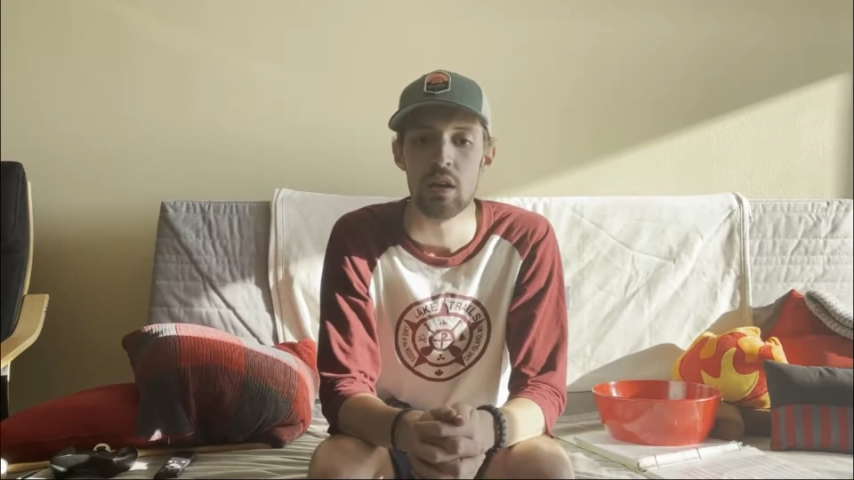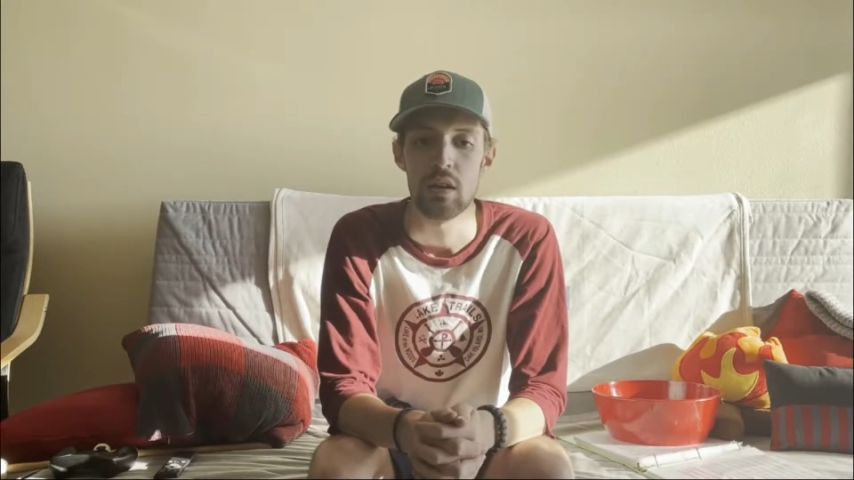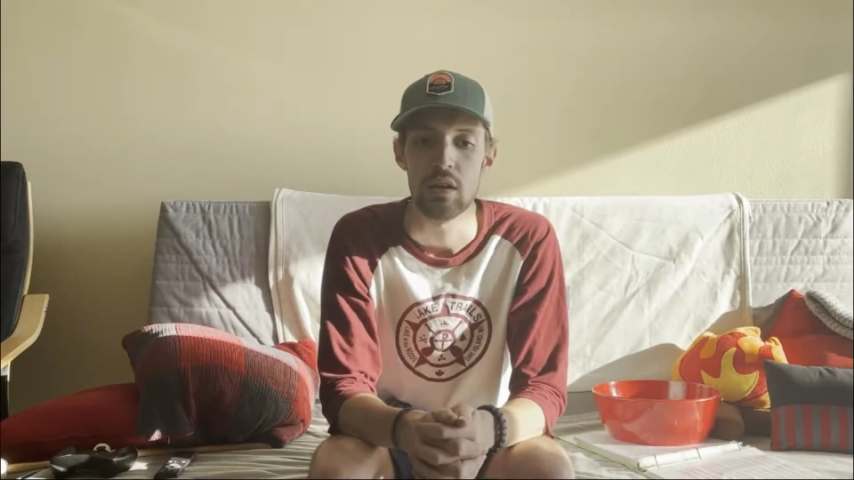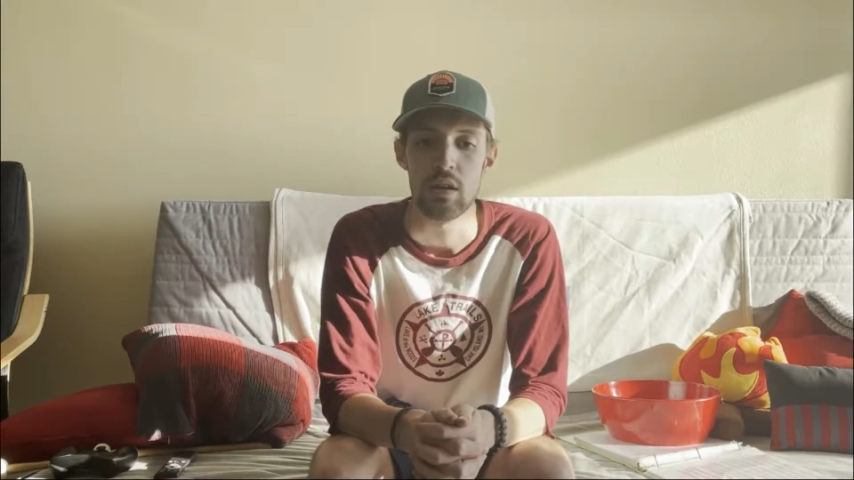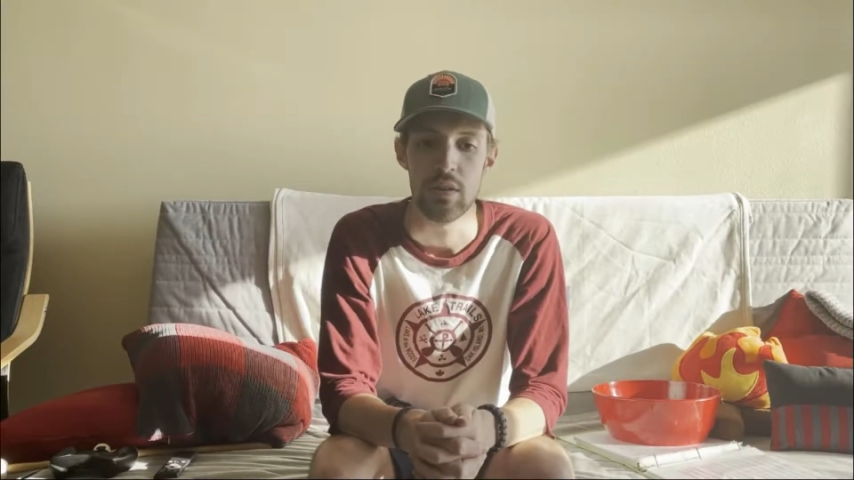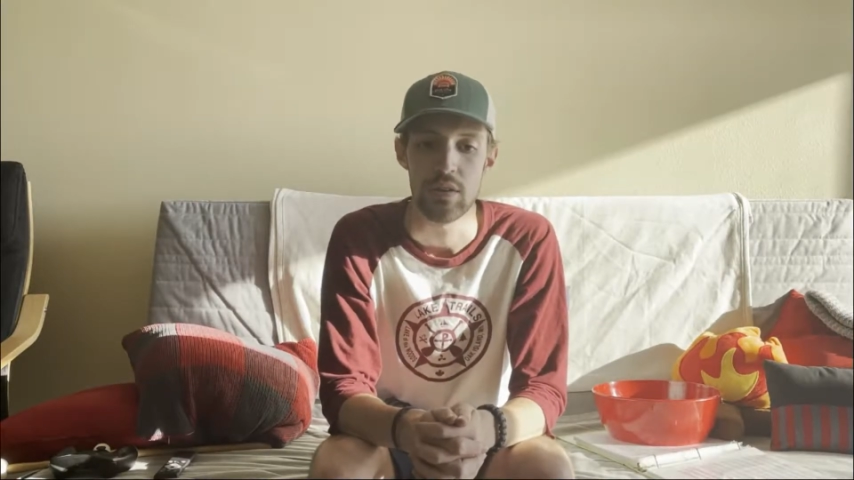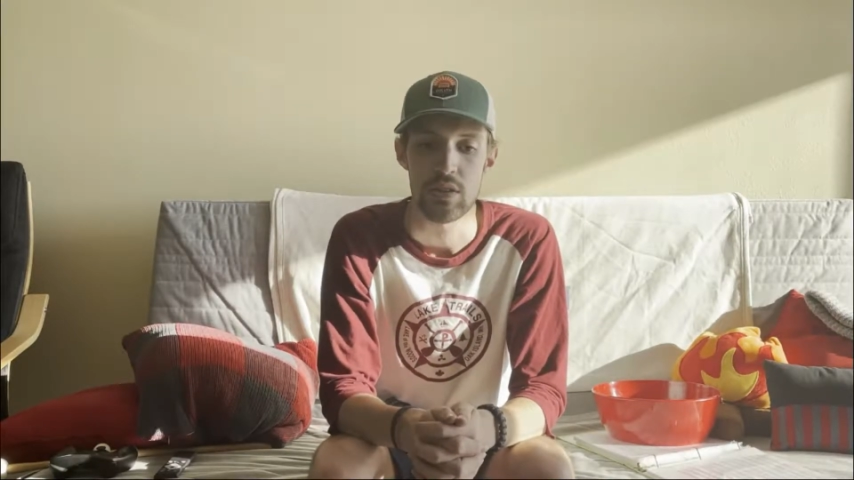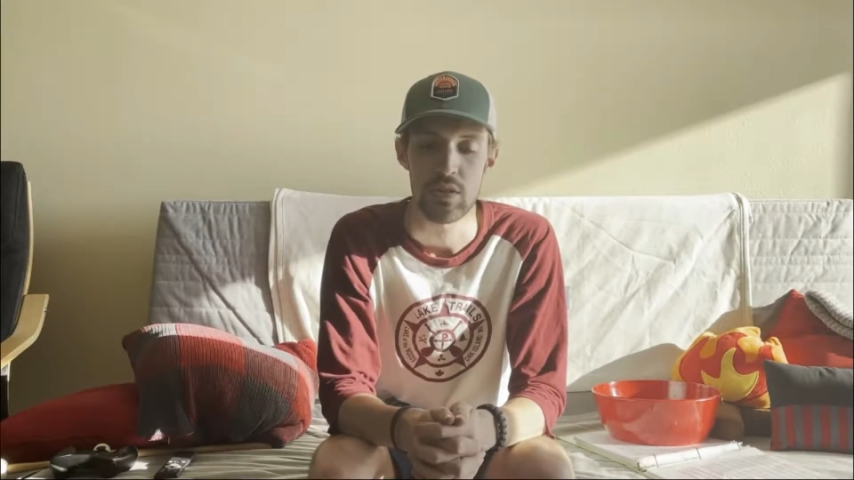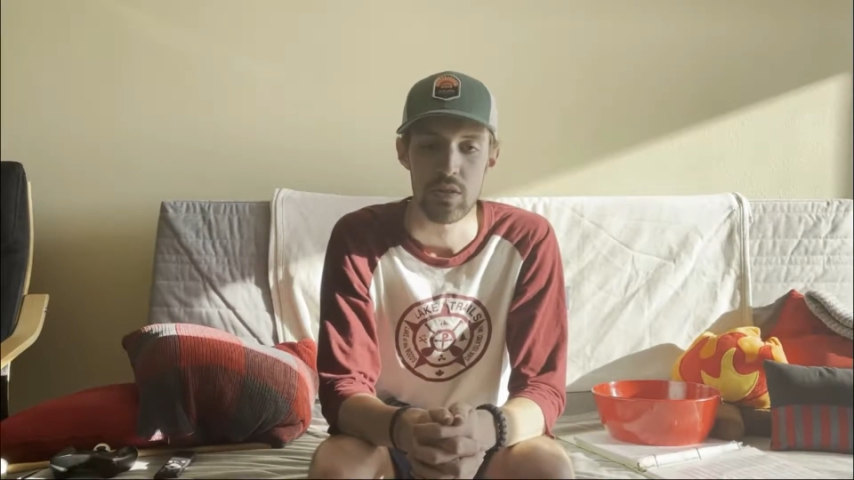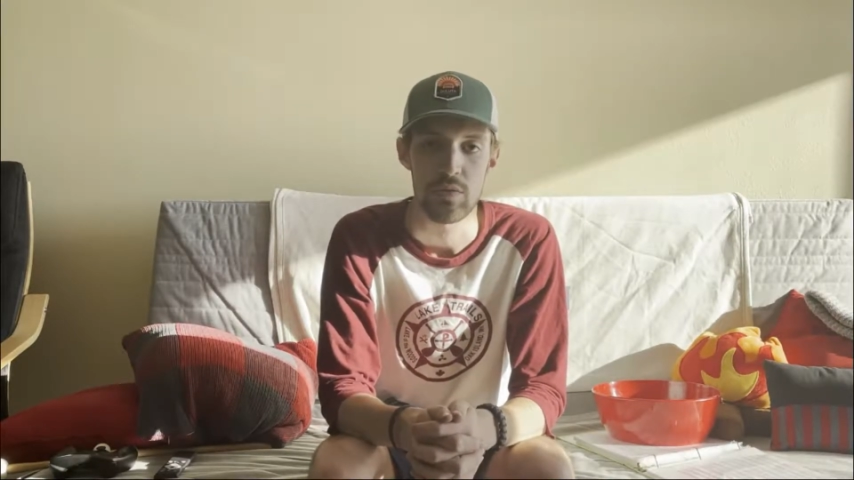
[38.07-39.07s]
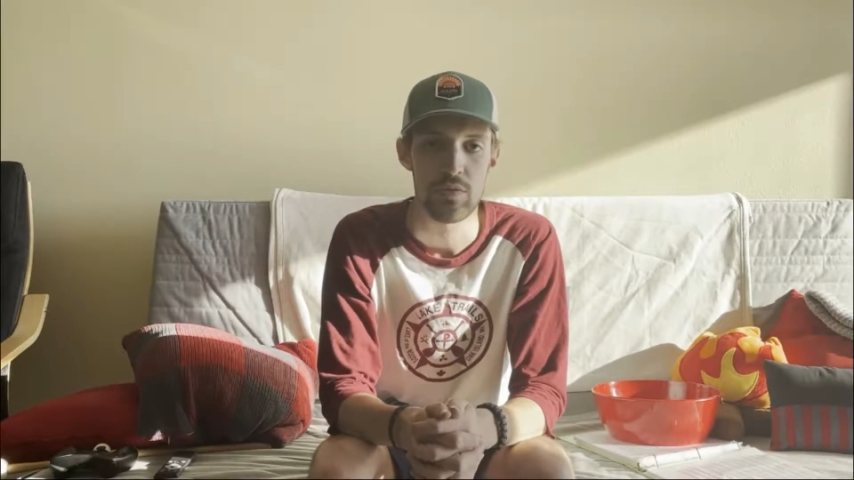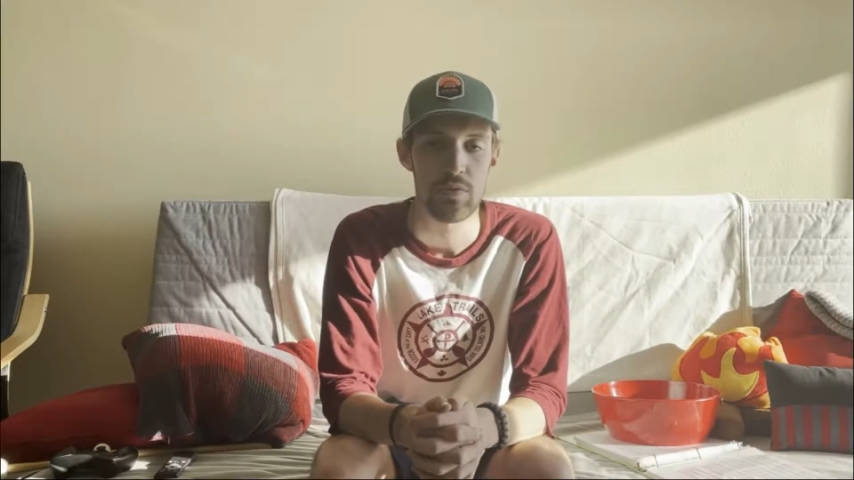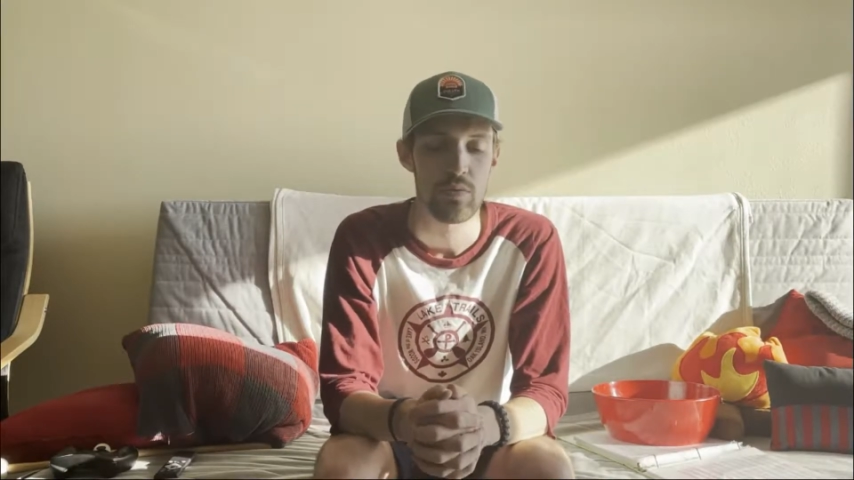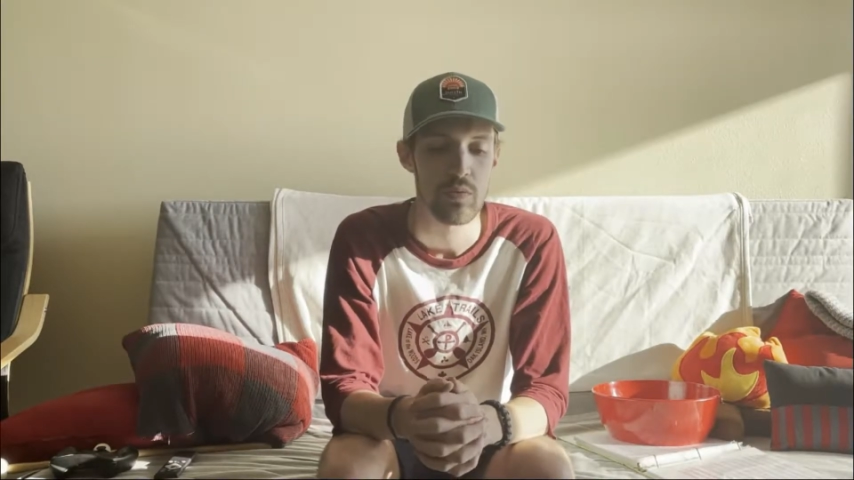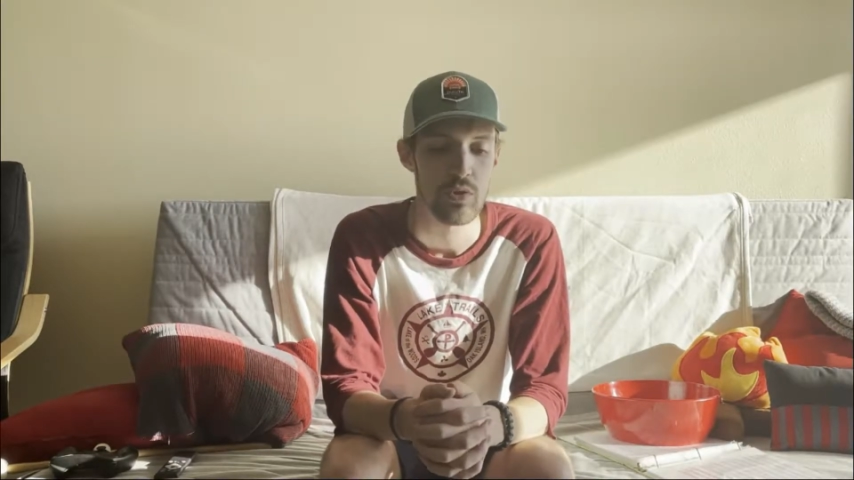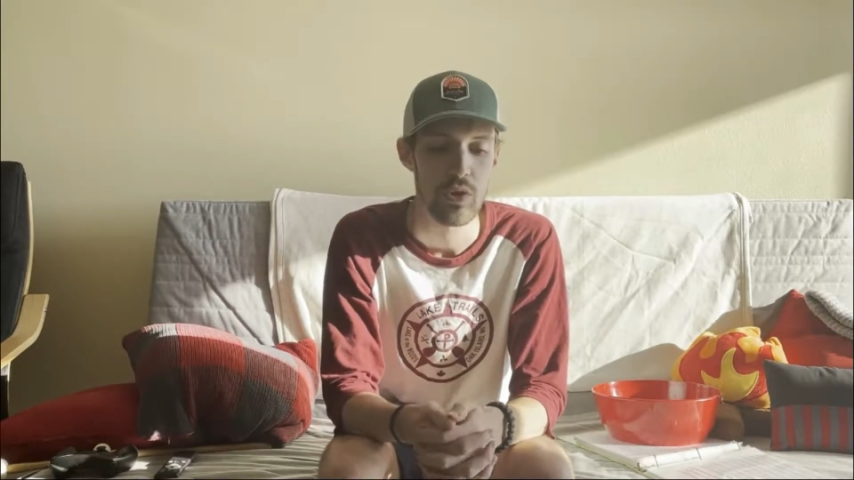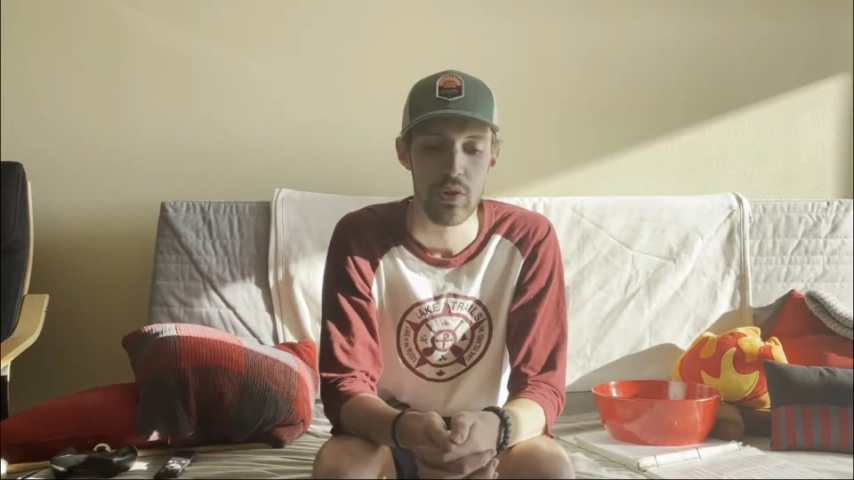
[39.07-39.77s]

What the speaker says: and sort of look